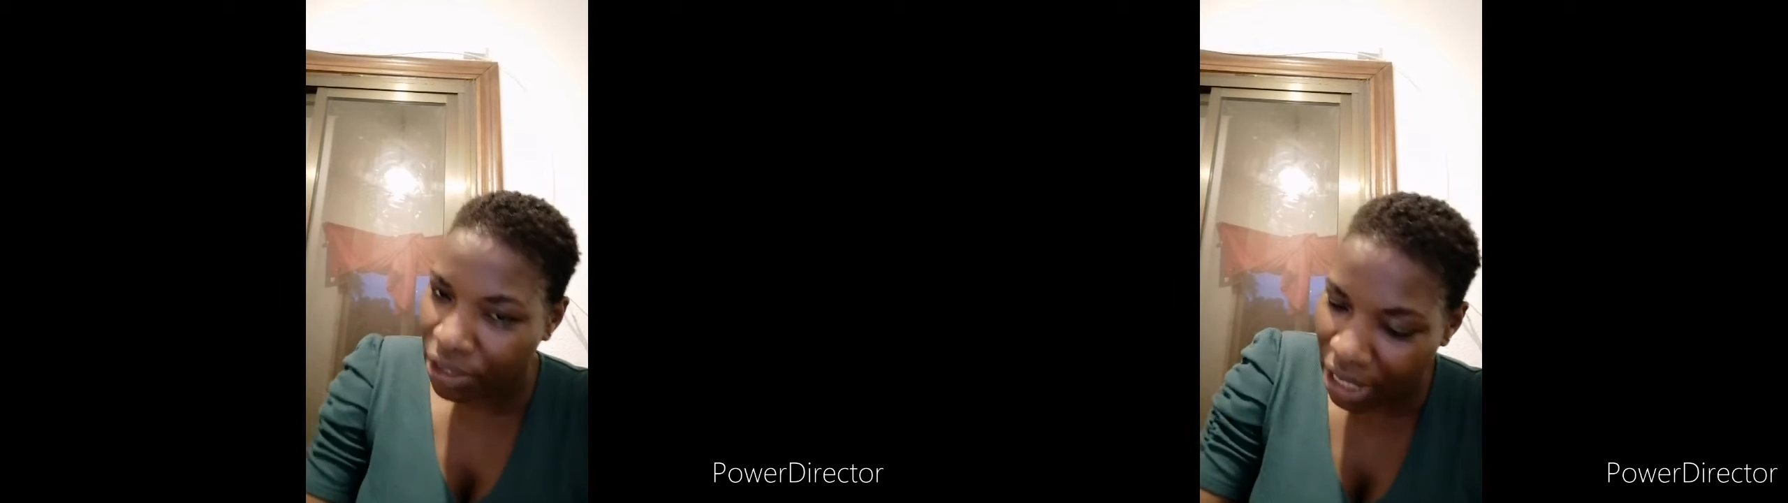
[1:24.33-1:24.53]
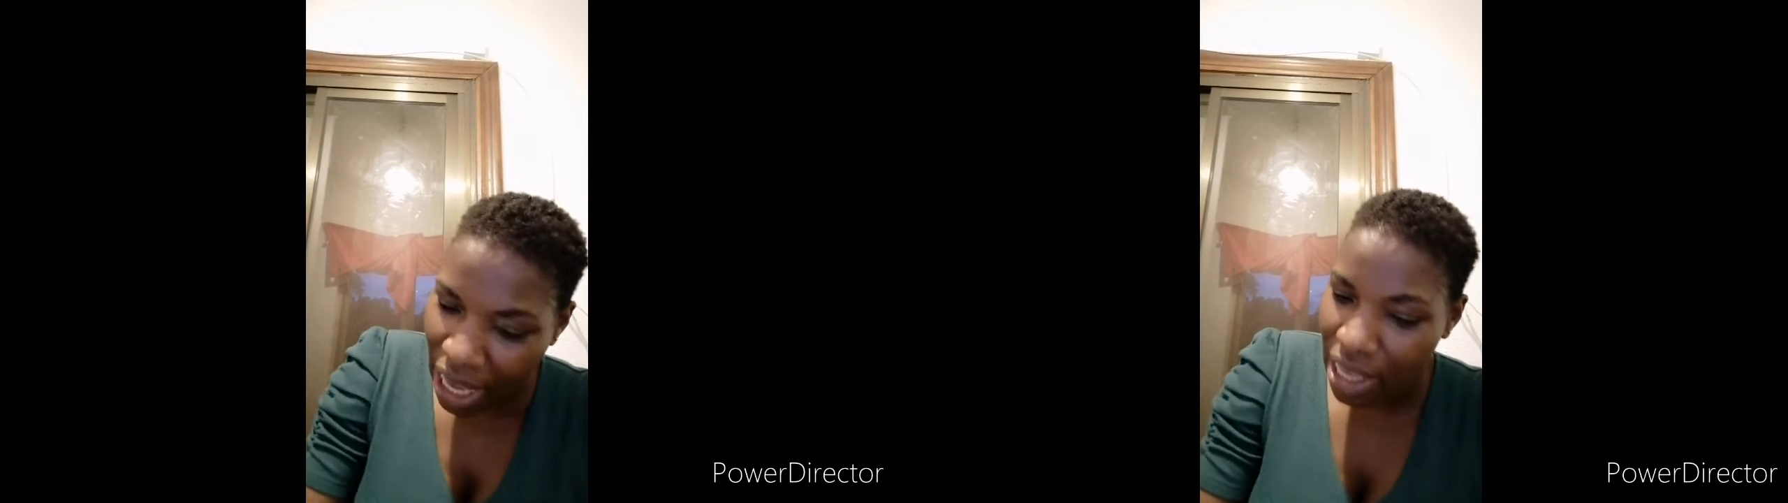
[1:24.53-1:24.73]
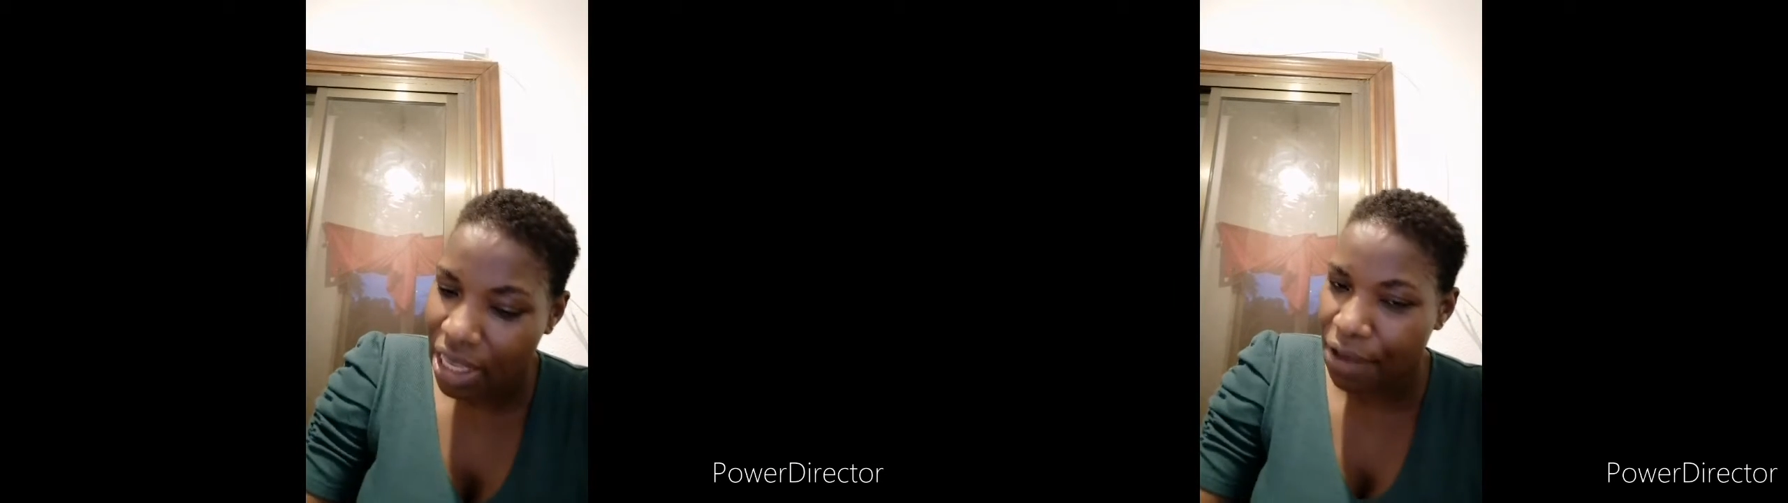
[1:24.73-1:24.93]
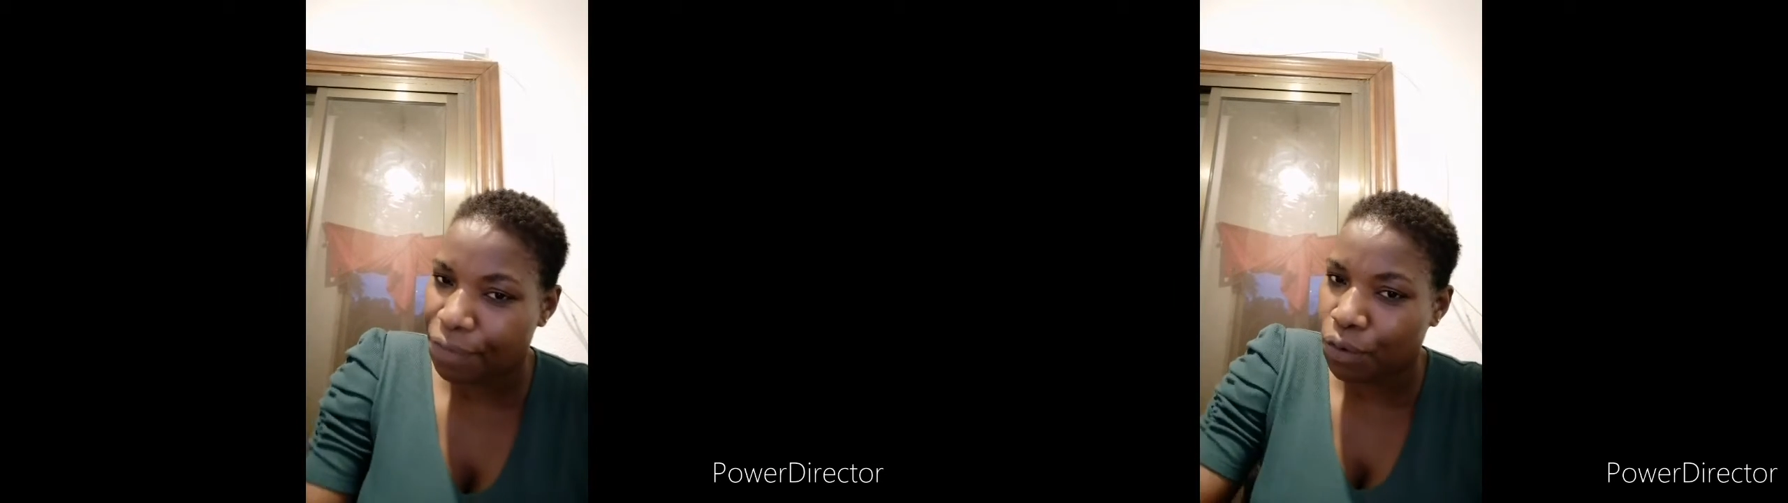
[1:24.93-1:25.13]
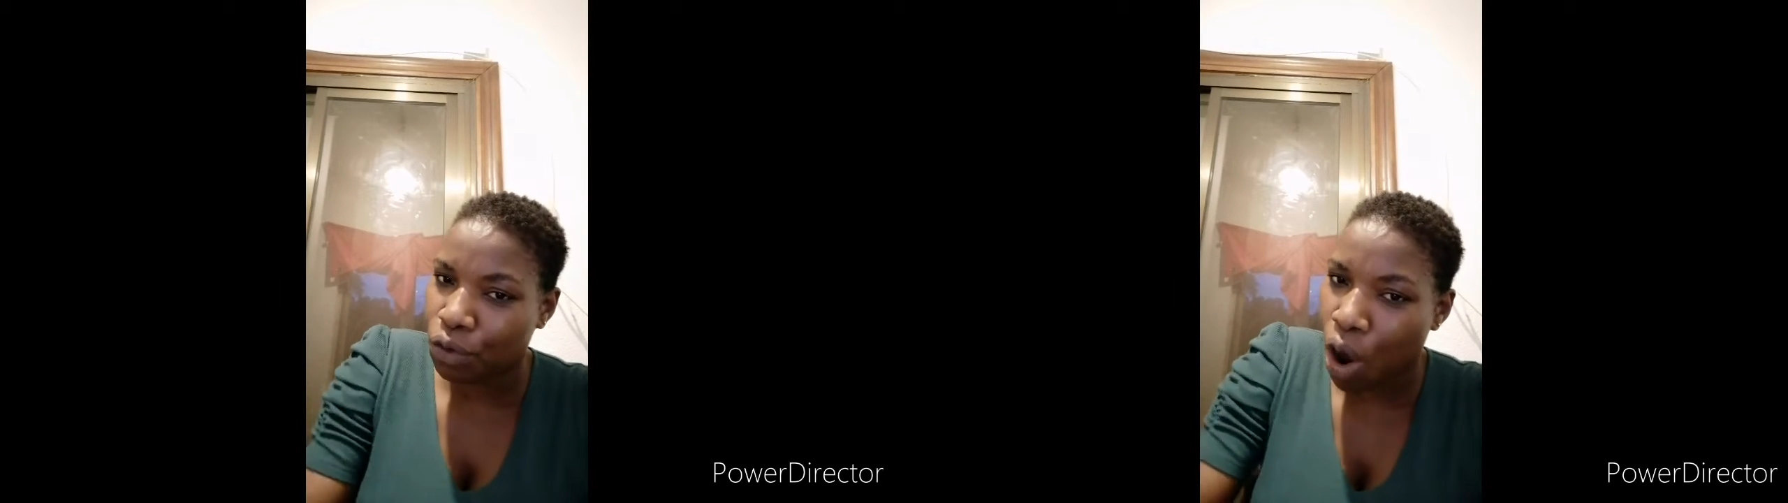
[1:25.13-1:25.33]
Say
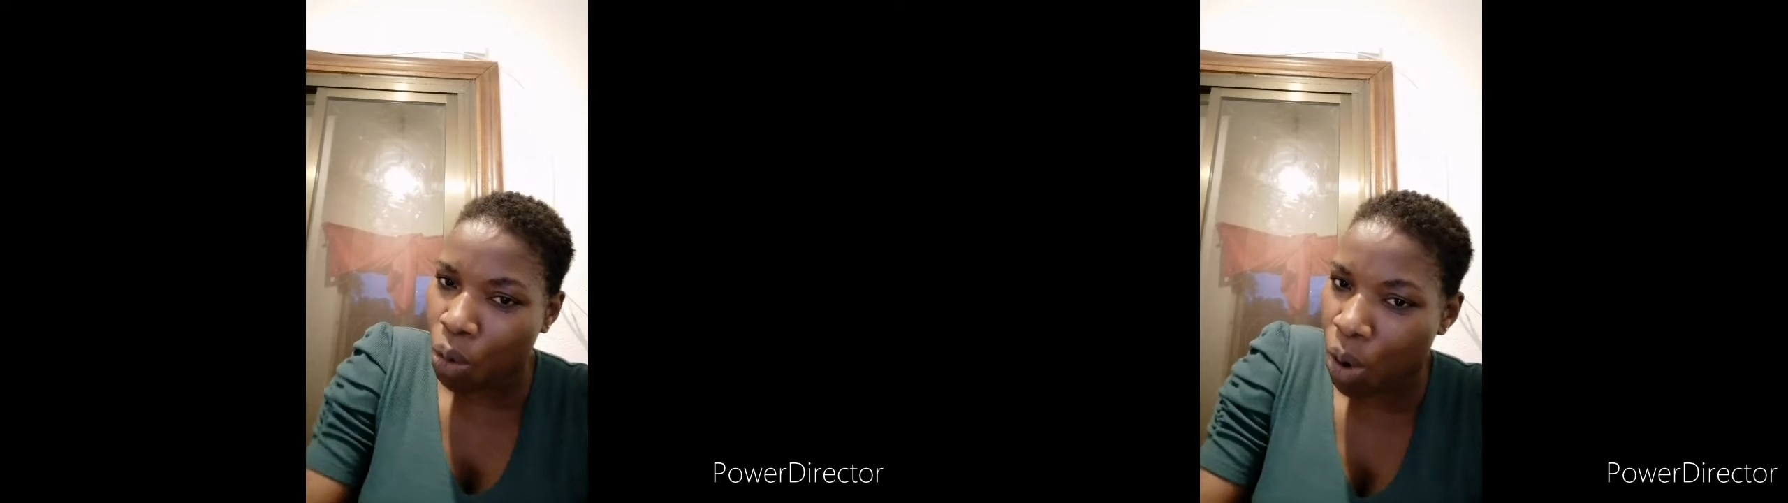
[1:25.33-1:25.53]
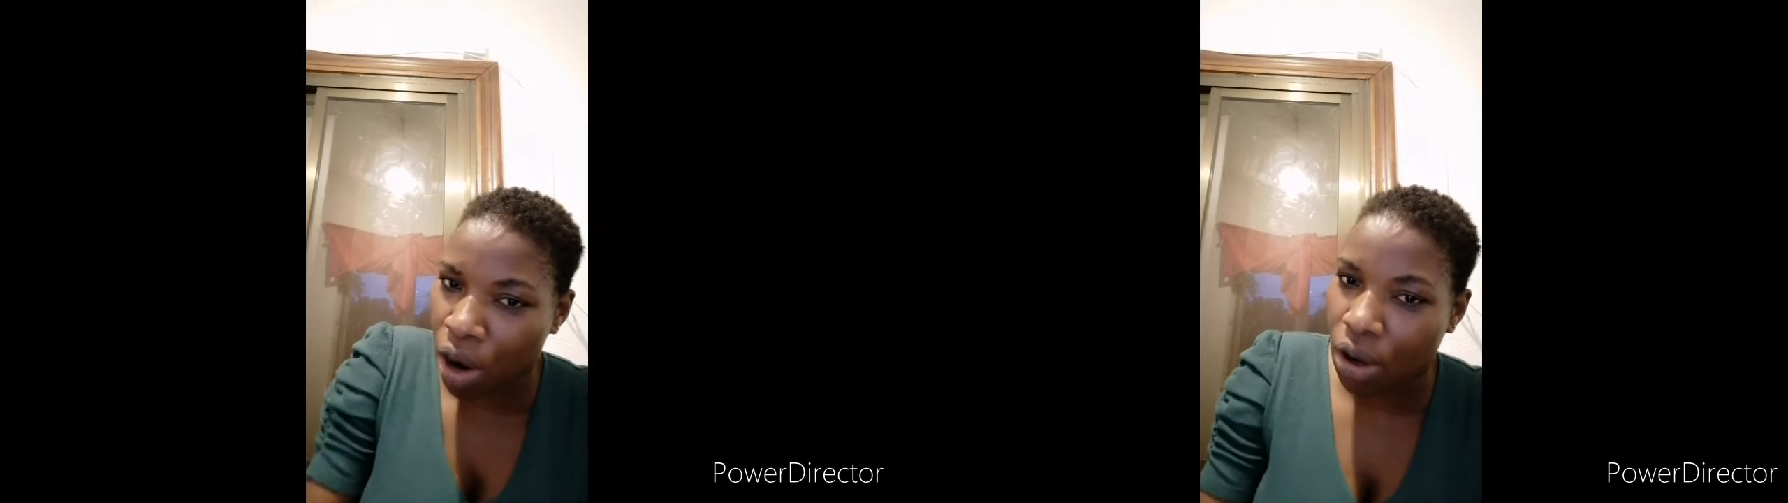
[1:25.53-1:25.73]
if you not